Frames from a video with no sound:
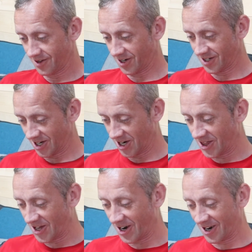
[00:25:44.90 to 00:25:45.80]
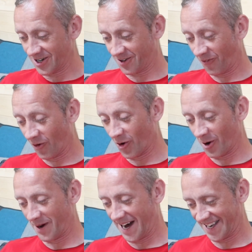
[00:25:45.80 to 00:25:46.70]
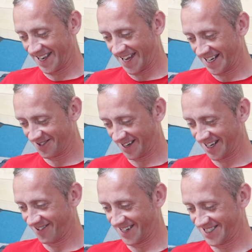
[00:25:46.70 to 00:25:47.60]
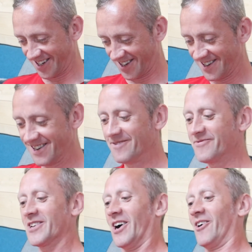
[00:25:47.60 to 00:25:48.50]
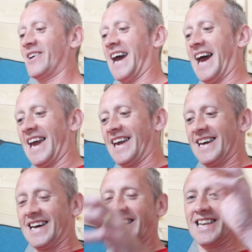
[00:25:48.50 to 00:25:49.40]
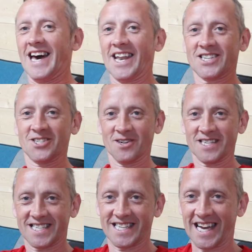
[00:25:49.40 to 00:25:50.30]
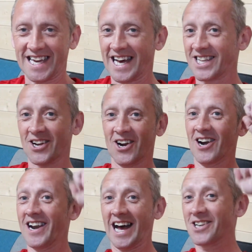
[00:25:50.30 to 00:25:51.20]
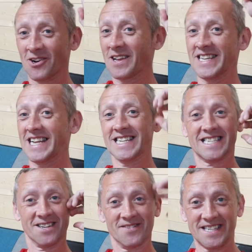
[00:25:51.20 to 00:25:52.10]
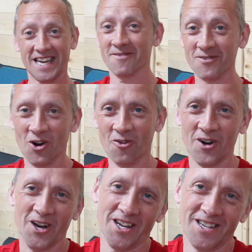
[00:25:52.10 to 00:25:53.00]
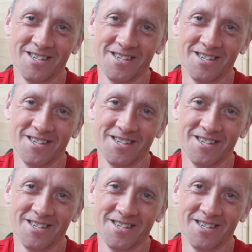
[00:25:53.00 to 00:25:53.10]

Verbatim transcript: There's four battle legs we can go into. Okay, let us know what you think of that there. I don't even need to change my team. Overnight.